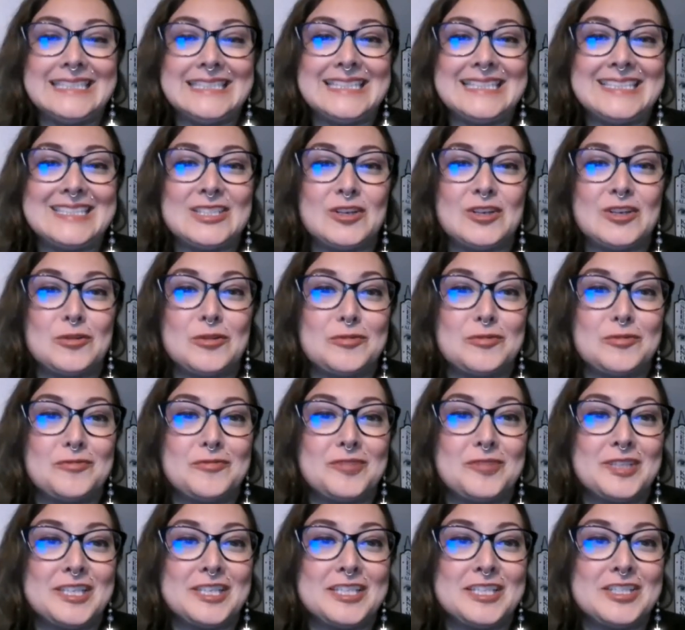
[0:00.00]
so
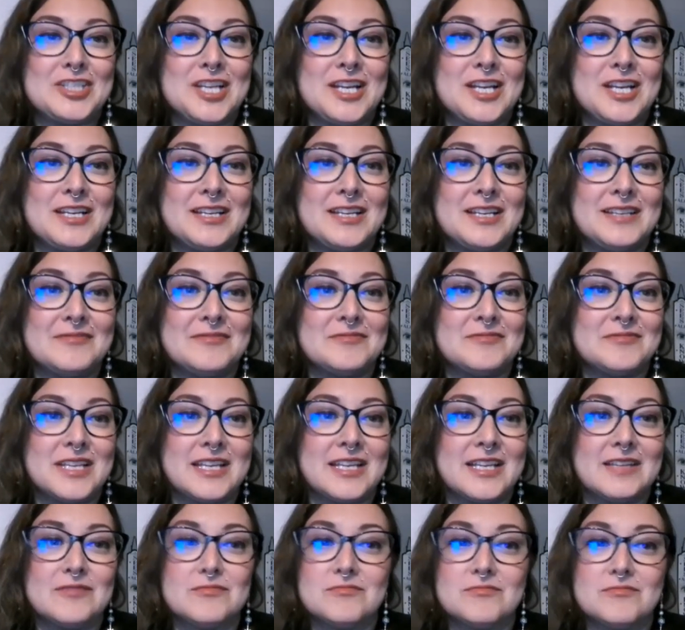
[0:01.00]
Felicia
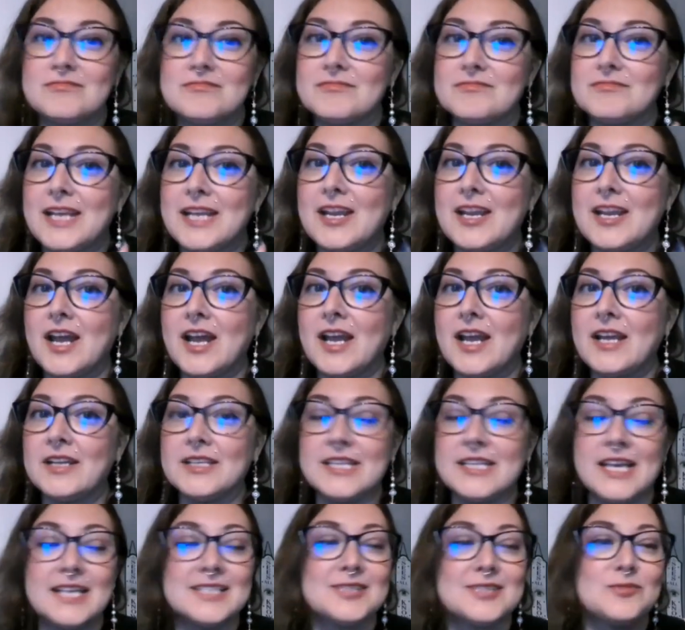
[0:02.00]
and I,
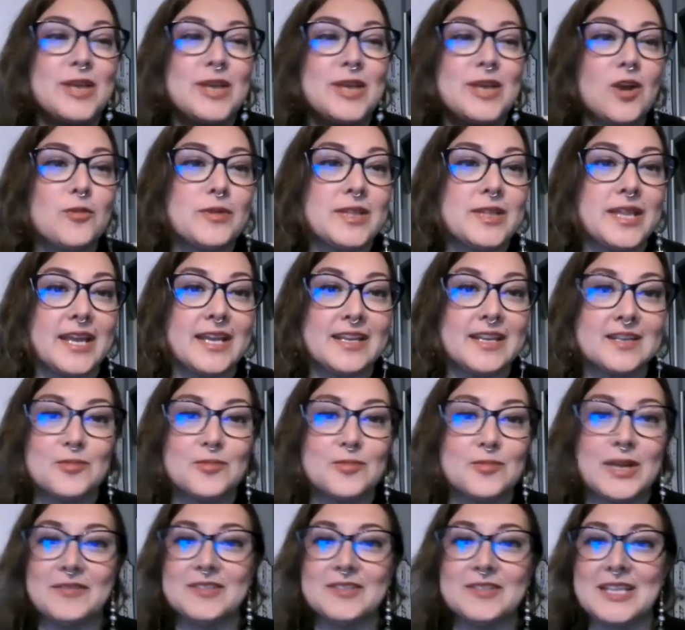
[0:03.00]
yes, we are related. We
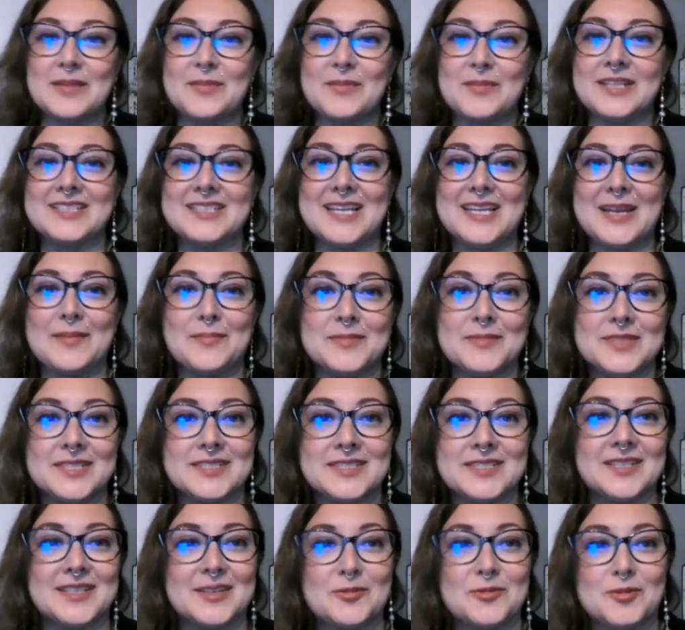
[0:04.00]
have the same last name,
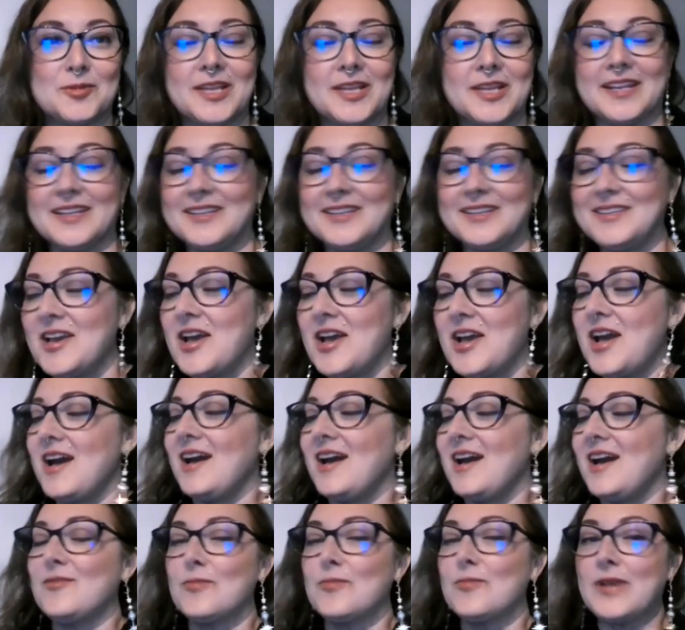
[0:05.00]
distantly related.
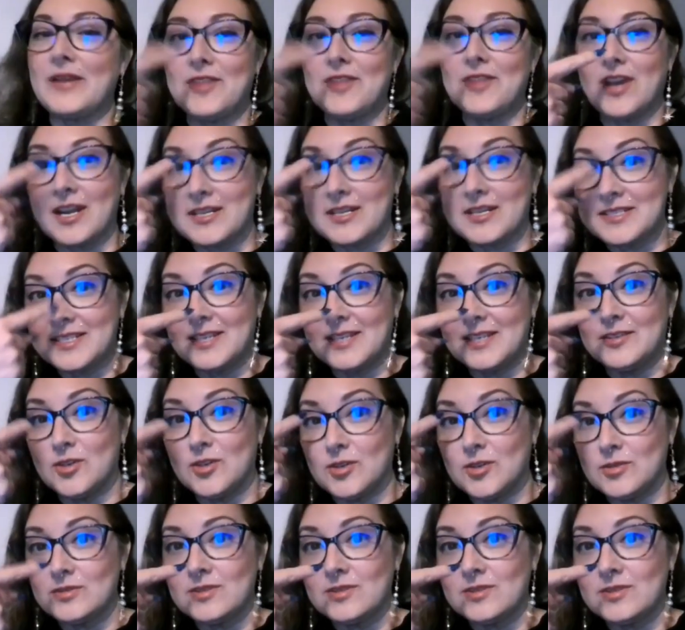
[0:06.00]
We have the
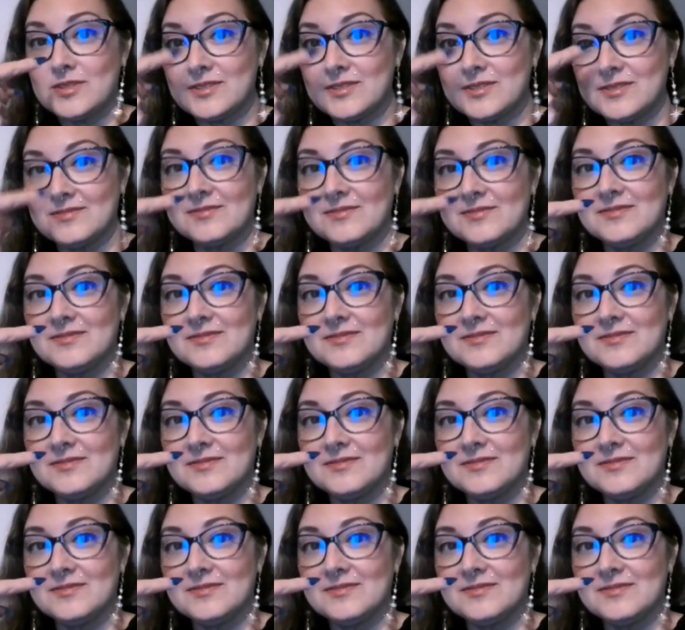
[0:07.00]
Arsenos.